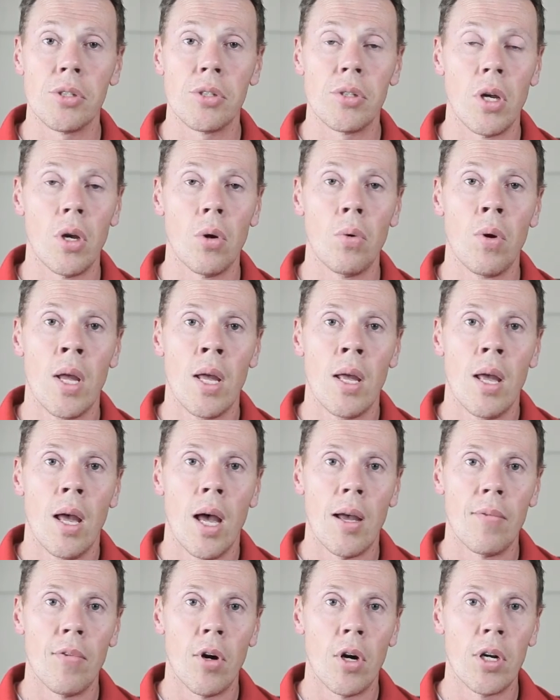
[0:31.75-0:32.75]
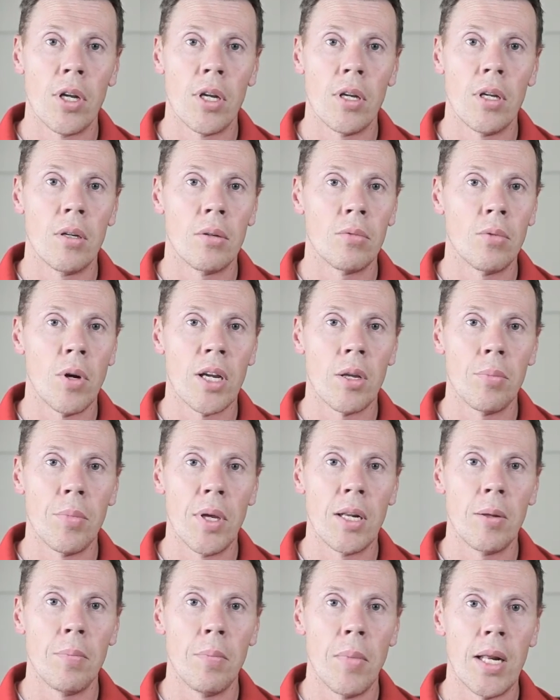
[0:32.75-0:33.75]
So I've already
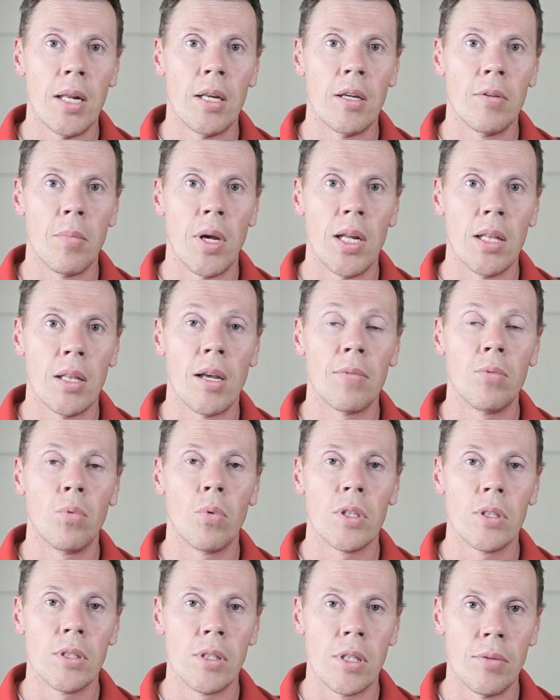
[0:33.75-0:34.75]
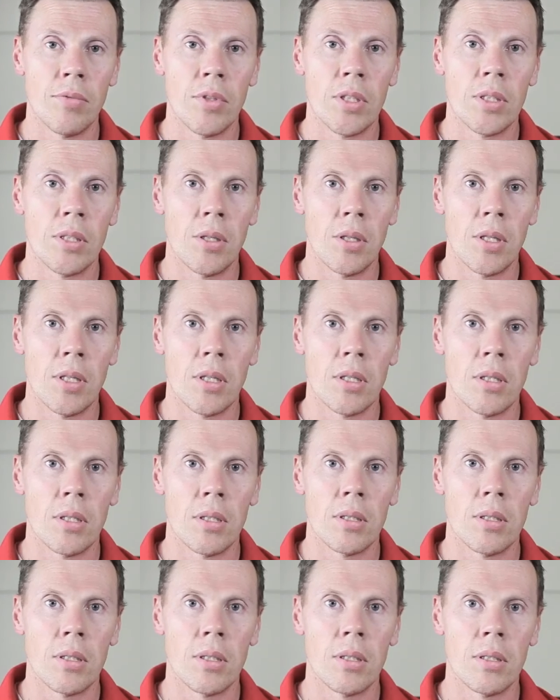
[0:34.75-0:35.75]
recommended many of my loved ones even to the,
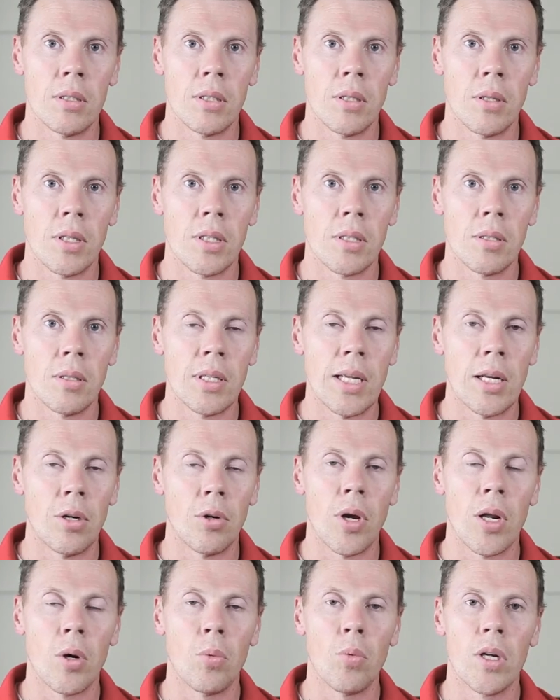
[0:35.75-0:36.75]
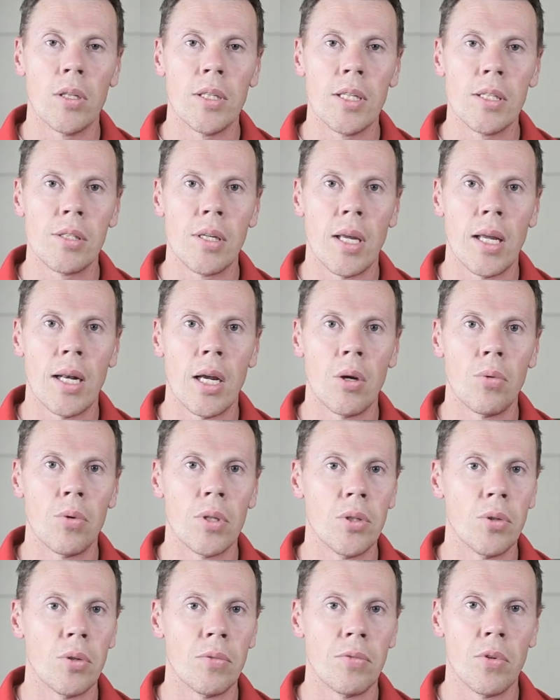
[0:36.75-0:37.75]
to the Integrated Wellness, and I
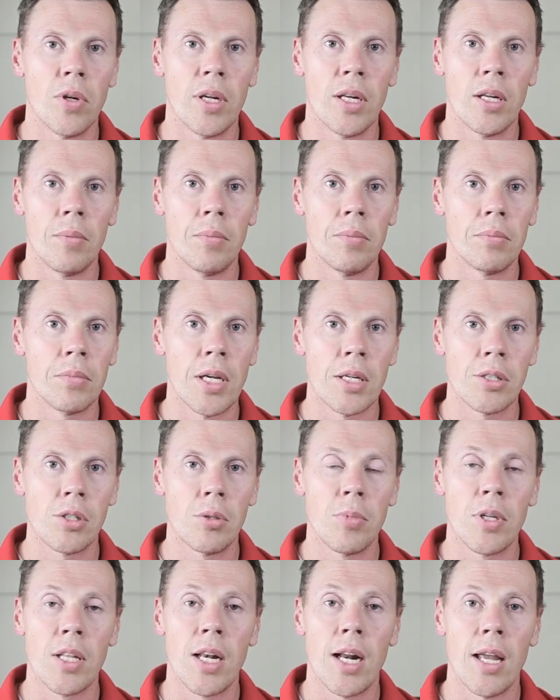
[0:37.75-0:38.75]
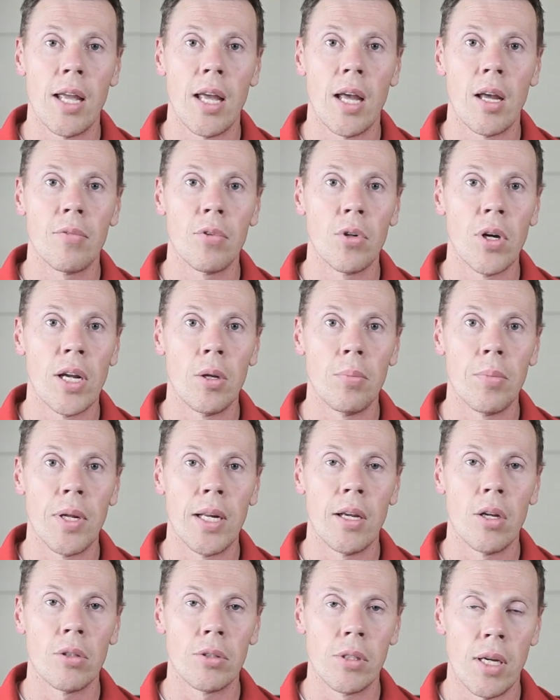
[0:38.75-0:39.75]
would do it for any customer that I have or
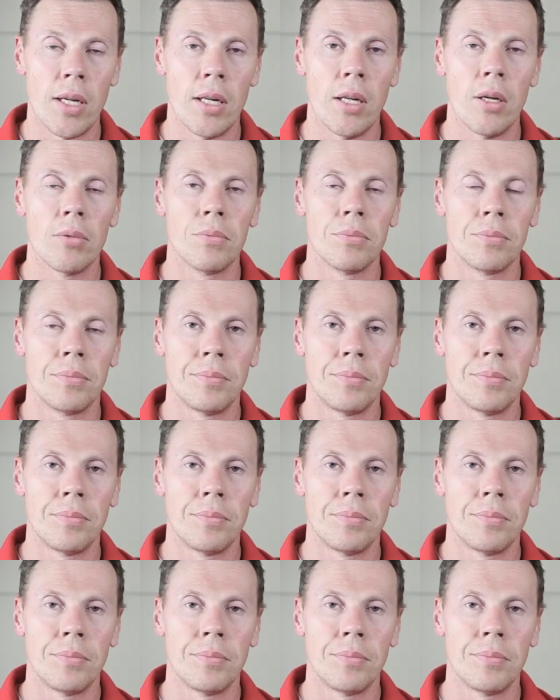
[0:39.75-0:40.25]
anybody else I know.